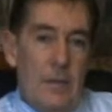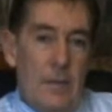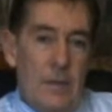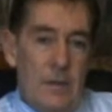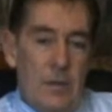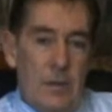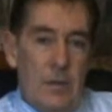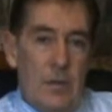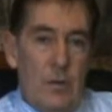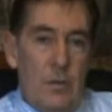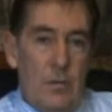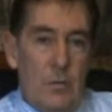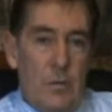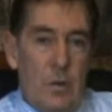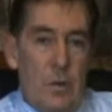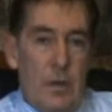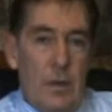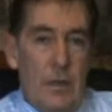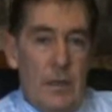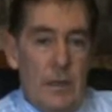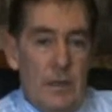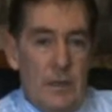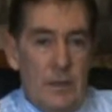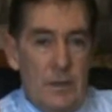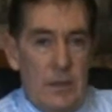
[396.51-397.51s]
third
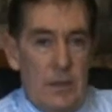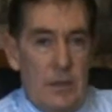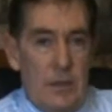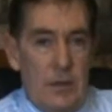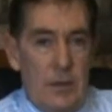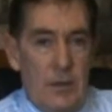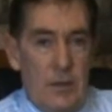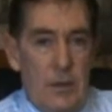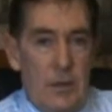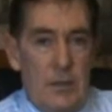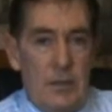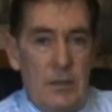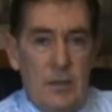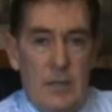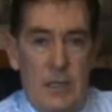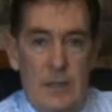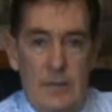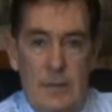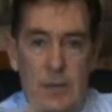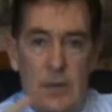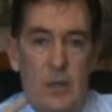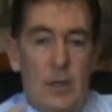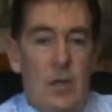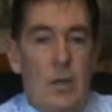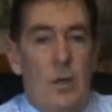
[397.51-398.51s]
one is the colloidal
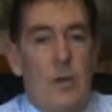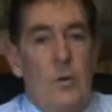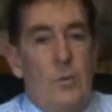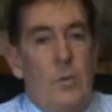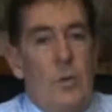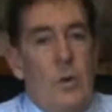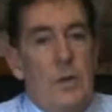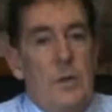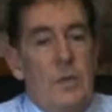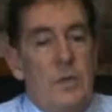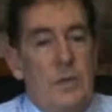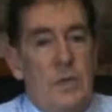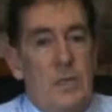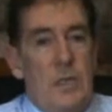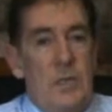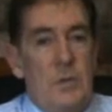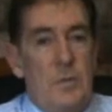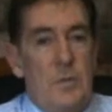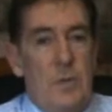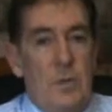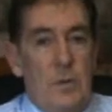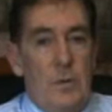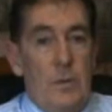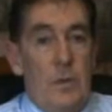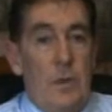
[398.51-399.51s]
silver, 1
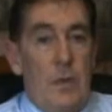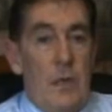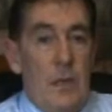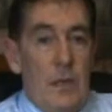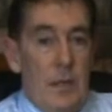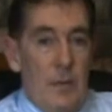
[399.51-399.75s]
teaspoon.